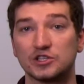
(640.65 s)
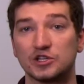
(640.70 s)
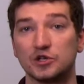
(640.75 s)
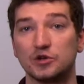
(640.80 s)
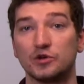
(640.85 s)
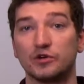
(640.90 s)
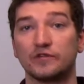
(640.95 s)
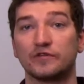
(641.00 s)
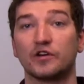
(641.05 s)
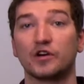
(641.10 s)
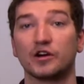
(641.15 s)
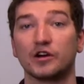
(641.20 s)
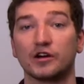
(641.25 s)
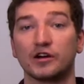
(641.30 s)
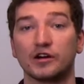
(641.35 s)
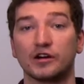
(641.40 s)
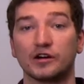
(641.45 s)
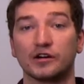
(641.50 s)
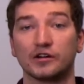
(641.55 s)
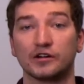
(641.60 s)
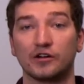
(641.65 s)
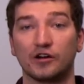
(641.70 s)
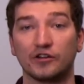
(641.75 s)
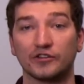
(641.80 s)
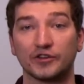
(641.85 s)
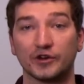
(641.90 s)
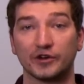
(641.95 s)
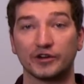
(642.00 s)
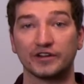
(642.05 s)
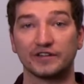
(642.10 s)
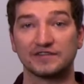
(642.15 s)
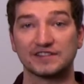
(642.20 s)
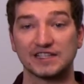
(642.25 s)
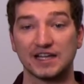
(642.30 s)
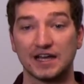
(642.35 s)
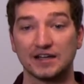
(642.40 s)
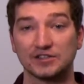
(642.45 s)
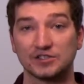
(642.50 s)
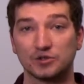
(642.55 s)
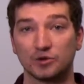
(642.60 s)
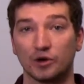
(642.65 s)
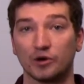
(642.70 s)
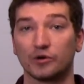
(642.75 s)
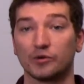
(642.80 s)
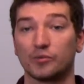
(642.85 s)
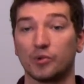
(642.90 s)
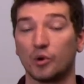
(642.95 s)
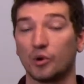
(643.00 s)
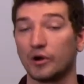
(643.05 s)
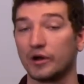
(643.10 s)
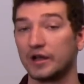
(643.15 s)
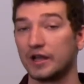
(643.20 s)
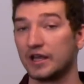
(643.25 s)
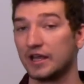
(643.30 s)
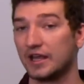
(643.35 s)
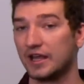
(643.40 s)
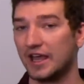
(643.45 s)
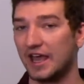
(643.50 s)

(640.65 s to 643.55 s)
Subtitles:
2 of our alternative designs to our report,